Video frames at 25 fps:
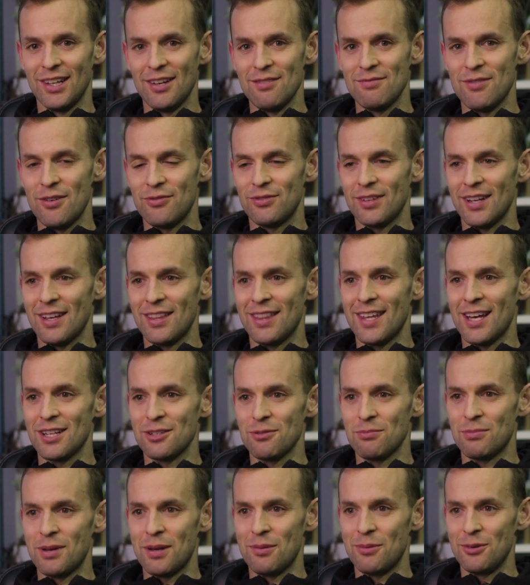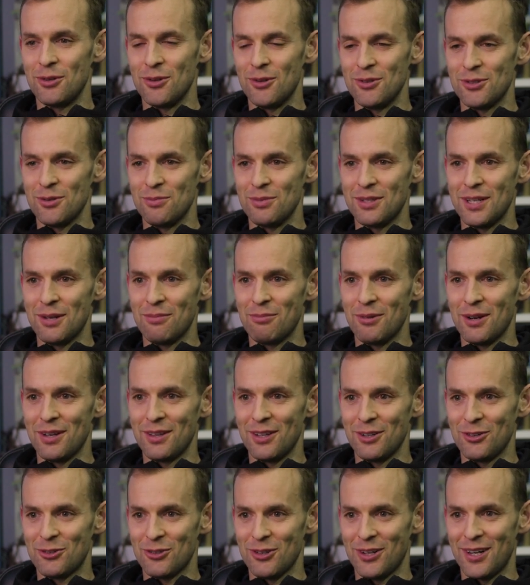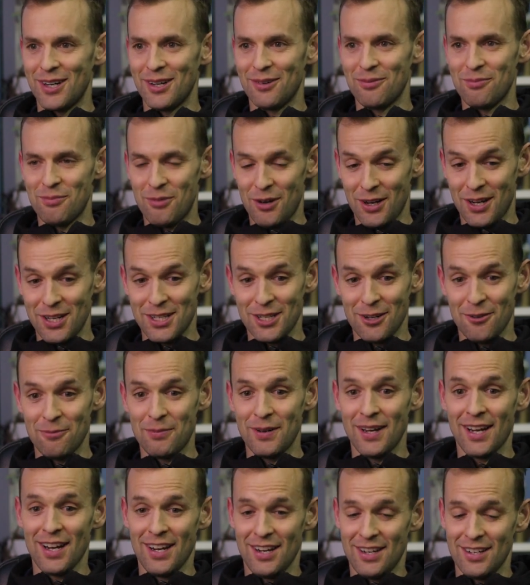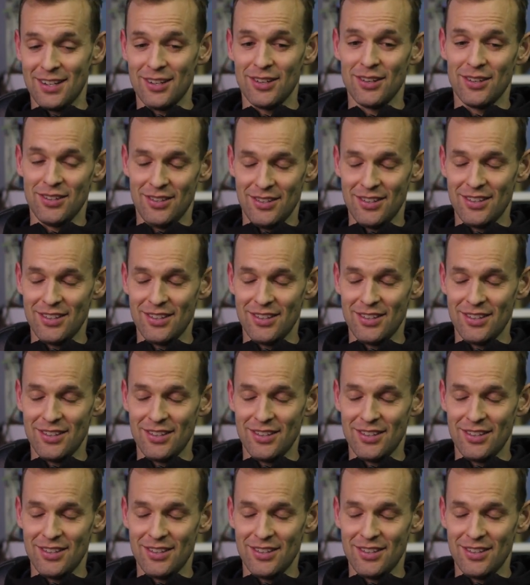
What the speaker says: 15,000 people doing some deep breathing, trying to bring yourself back into,